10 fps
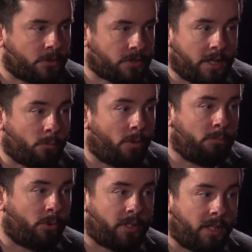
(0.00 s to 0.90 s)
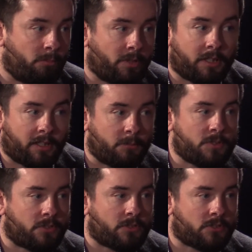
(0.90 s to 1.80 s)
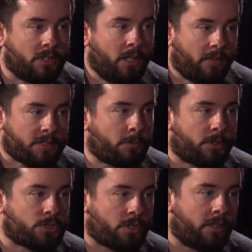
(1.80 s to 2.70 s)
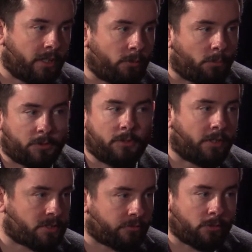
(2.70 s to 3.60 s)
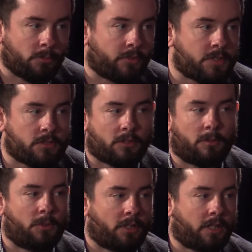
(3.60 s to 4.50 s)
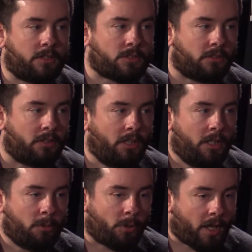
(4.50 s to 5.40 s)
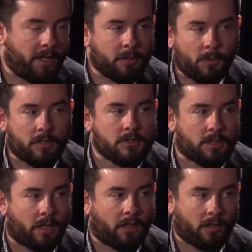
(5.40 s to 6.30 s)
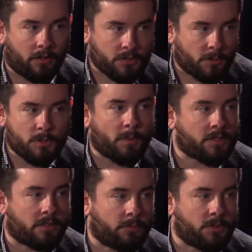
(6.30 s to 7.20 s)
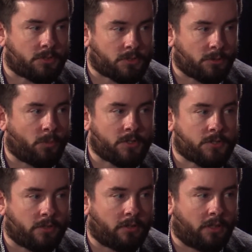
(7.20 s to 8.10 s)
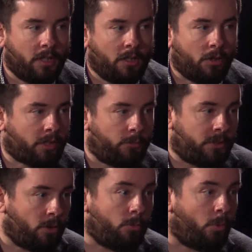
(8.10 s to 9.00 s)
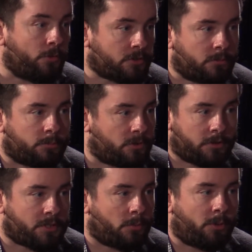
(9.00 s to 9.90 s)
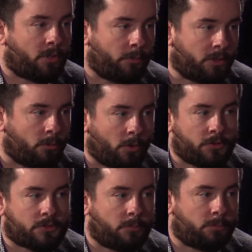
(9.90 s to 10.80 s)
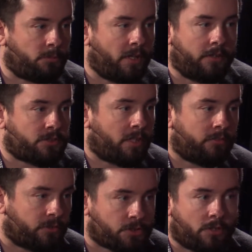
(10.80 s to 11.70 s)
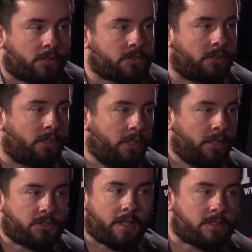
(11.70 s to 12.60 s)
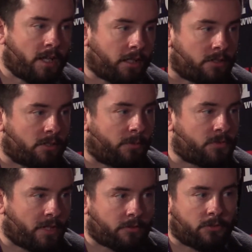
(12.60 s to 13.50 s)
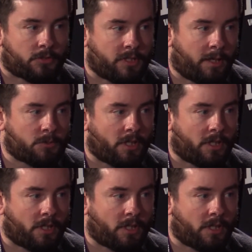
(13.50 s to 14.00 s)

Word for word: So that one point eight billion images, that's about sharing what we're doing. It's a form of instant communication. But in amongst that are some special images, some ones that, okay, we don't want to, to disappear. We don't want to self-destruct in ten seconds that we've sent through Snapchat.